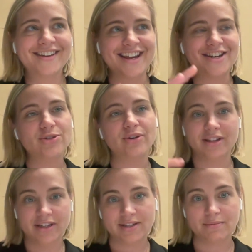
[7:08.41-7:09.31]
industry,
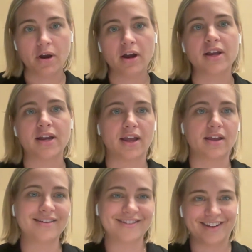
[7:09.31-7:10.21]
at least in
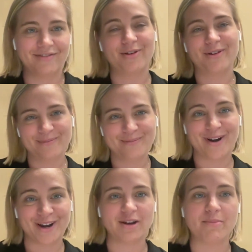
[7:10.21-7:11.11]
marketing, if you're
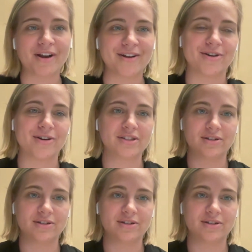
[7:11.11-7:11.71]
marketing to marketers,